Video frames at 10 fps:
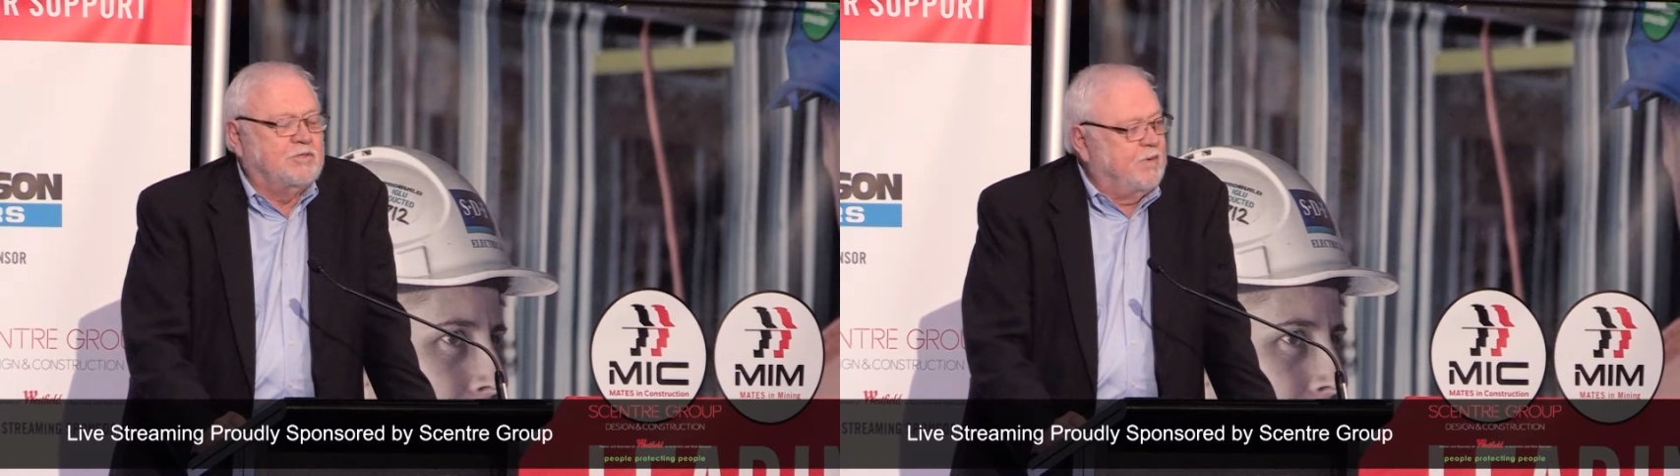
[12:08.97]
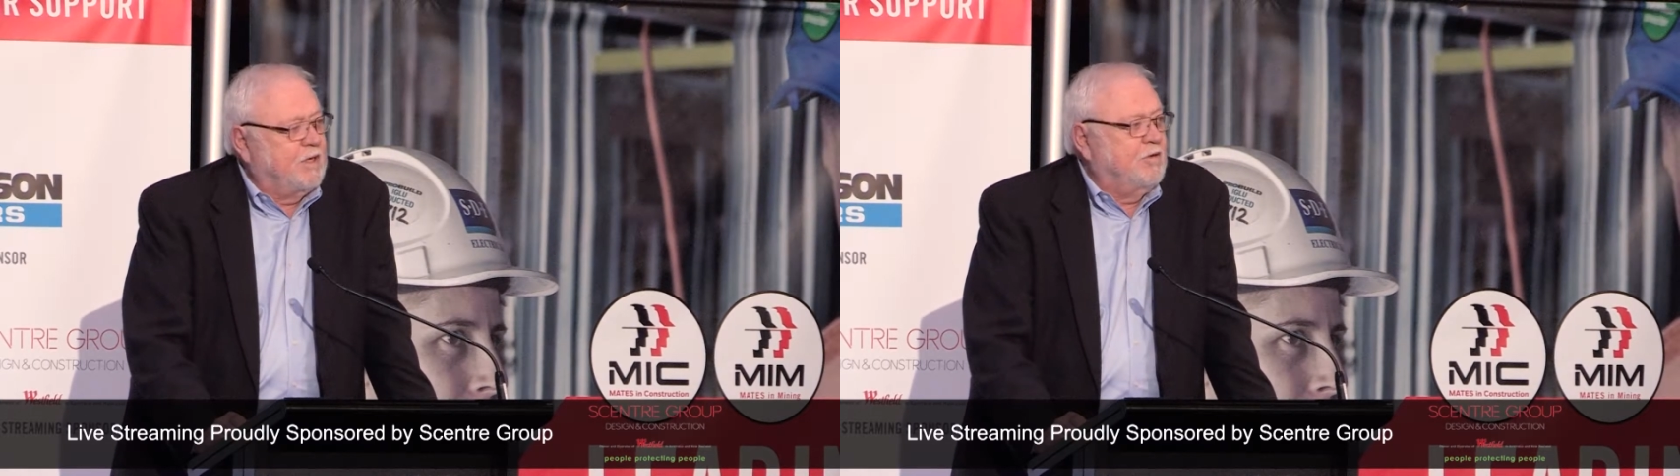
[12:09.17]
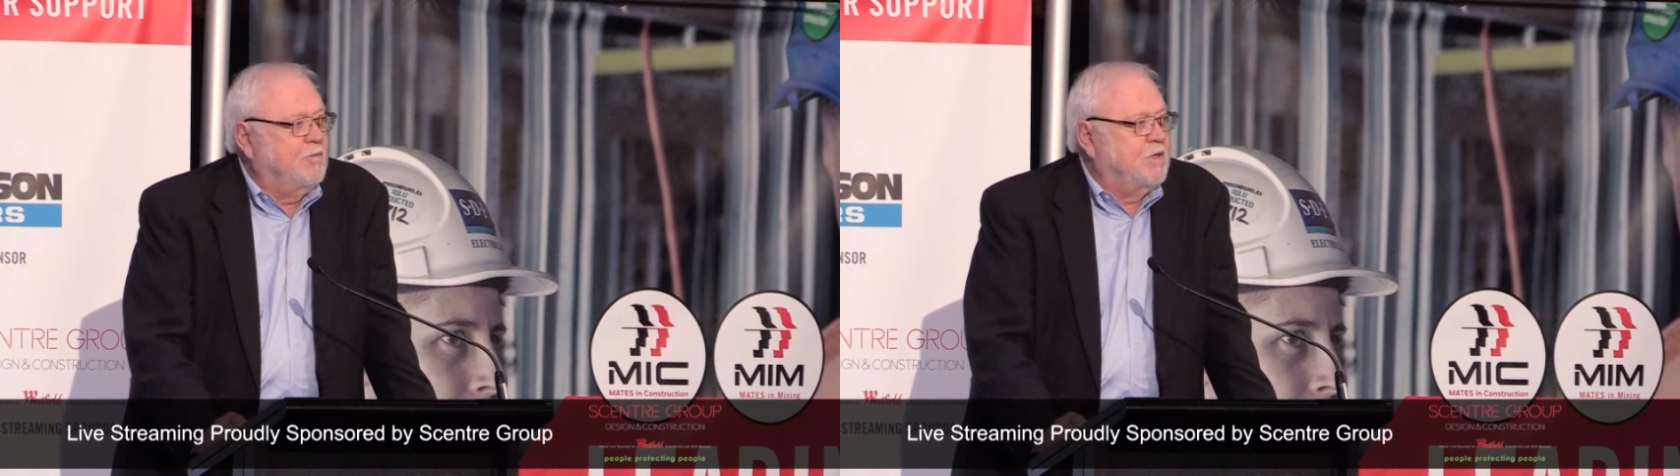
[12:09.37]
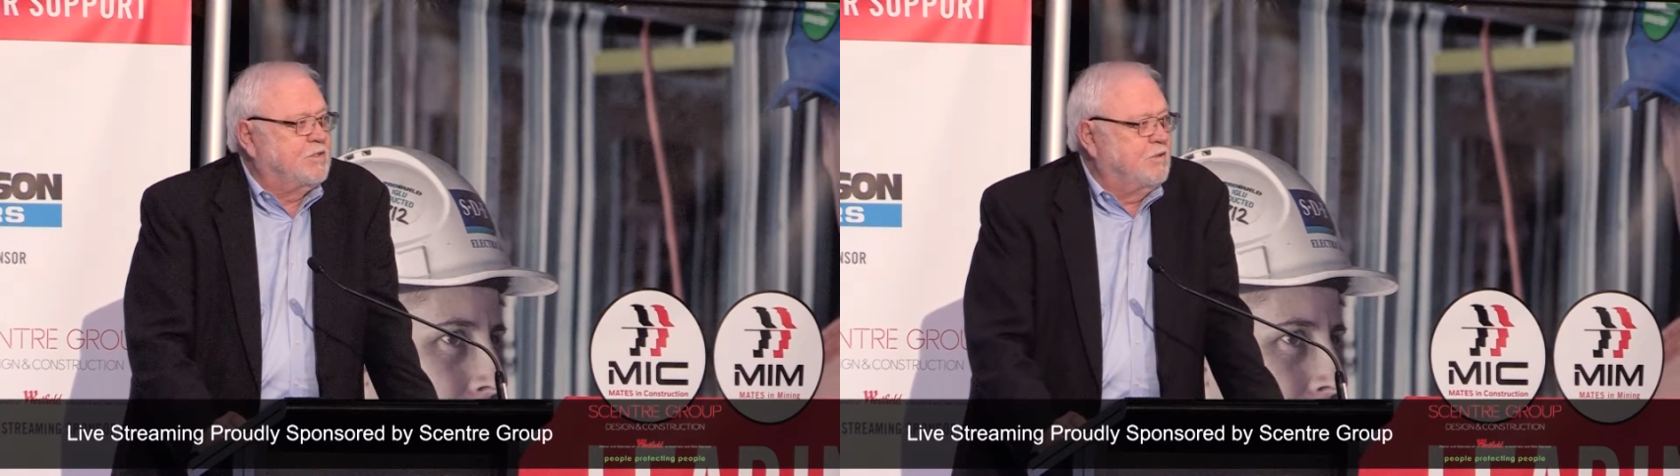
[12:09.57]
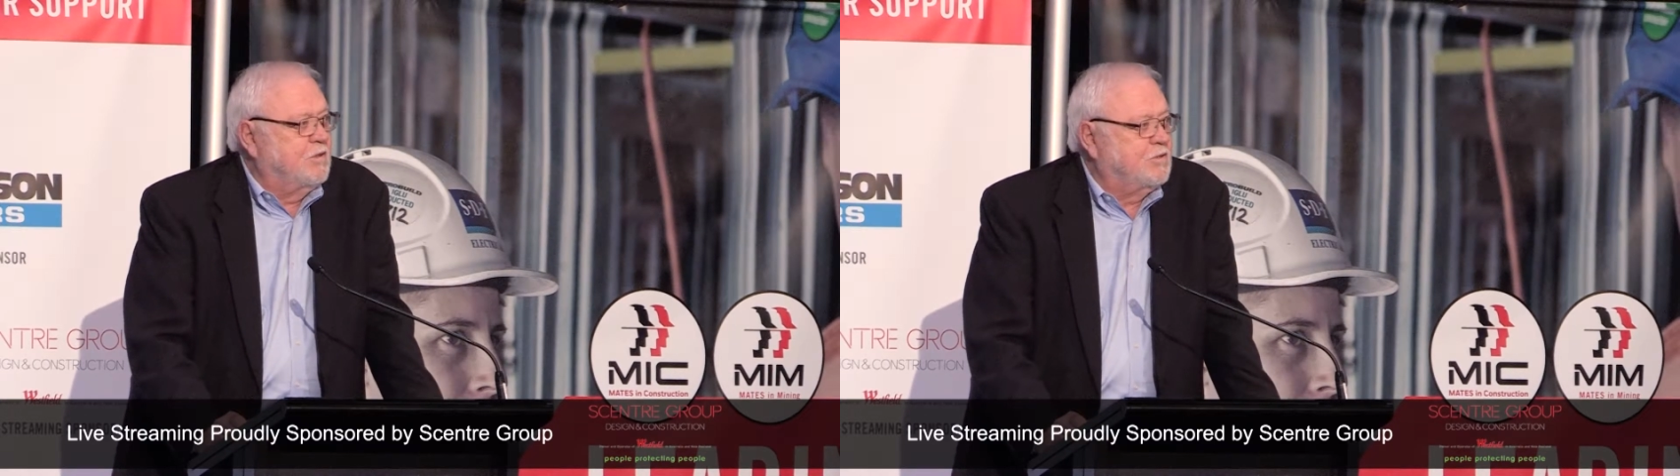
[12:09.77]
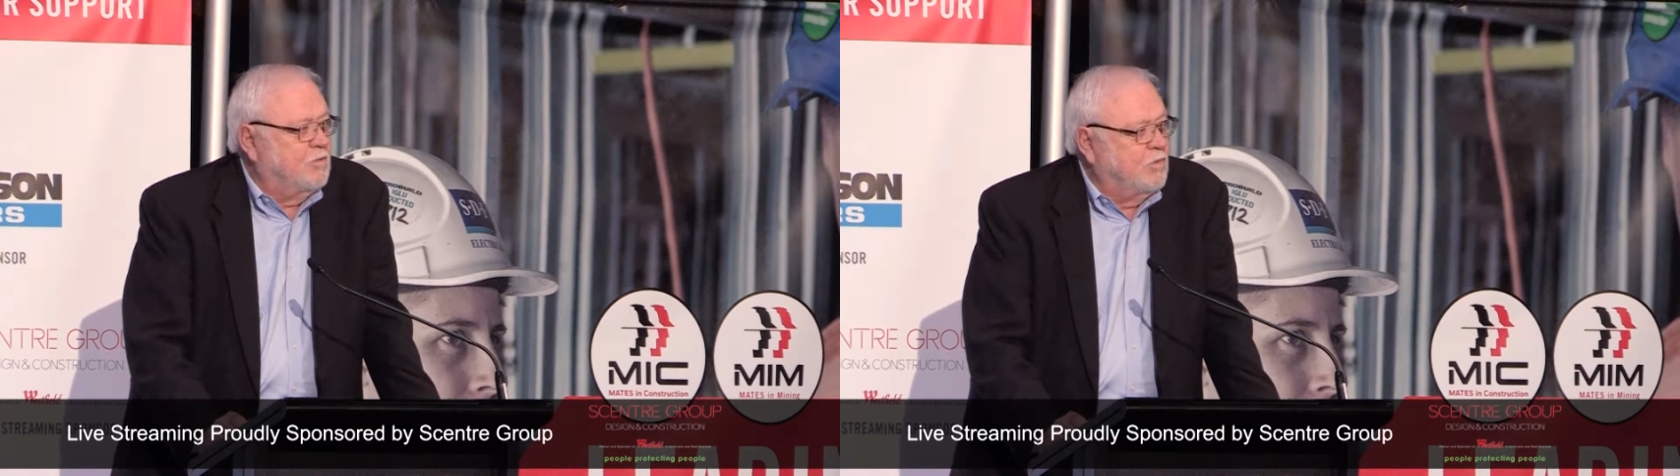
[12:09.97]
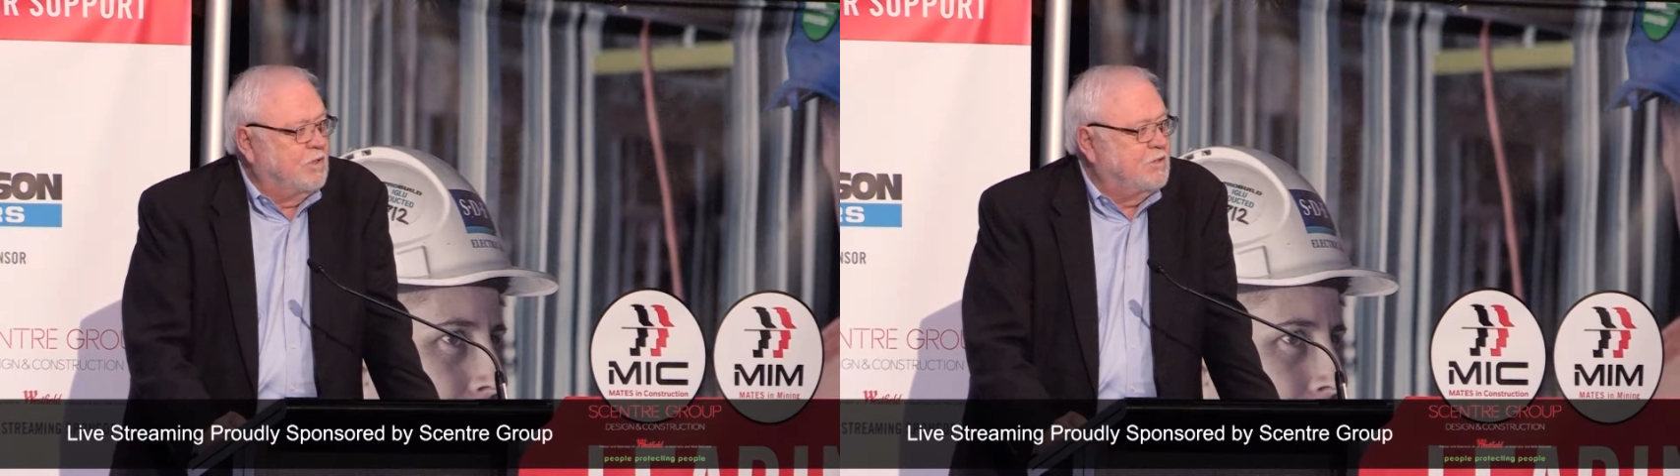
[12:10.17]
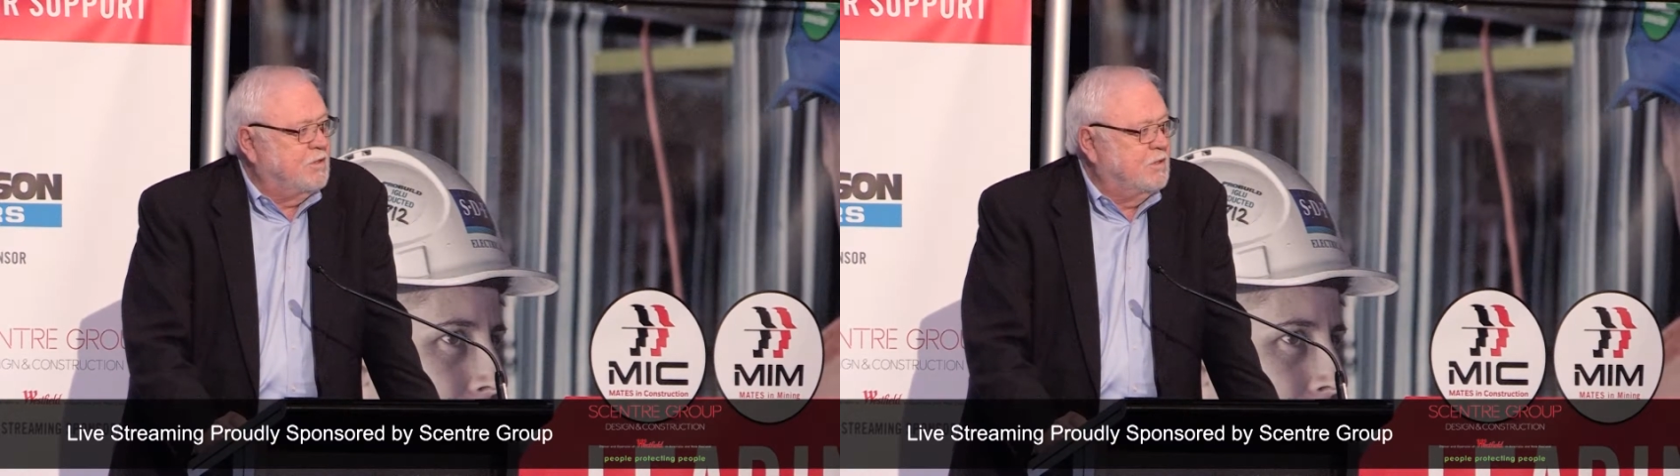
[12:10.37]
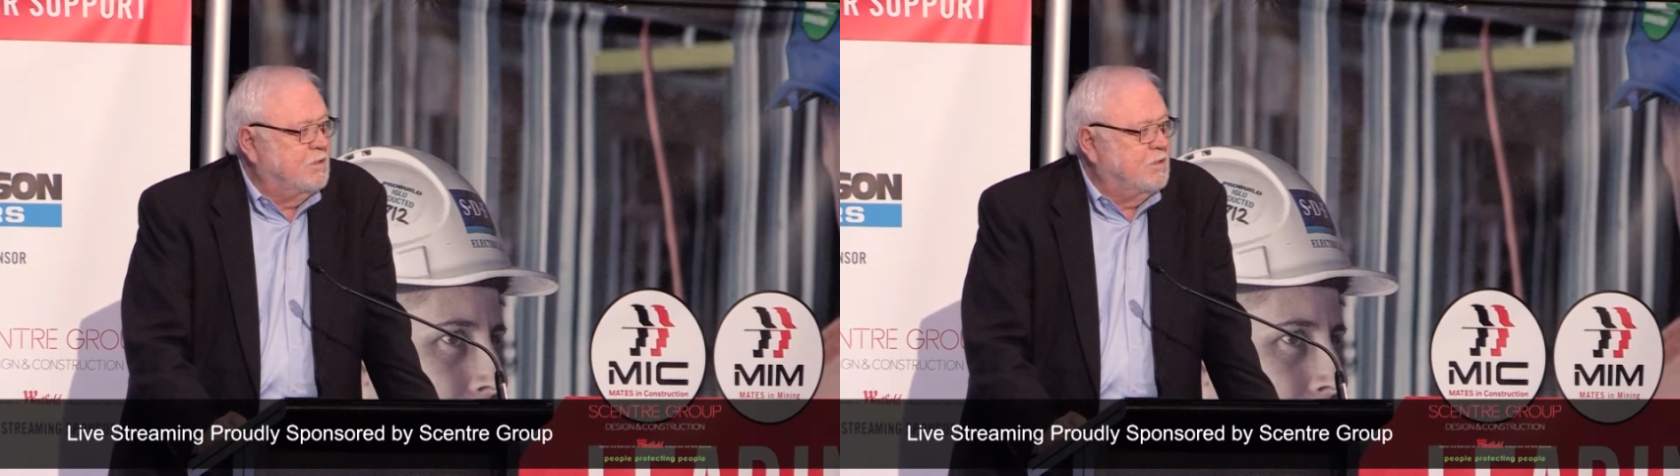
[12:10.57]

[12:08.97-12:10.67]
you're making too much noise in the woods,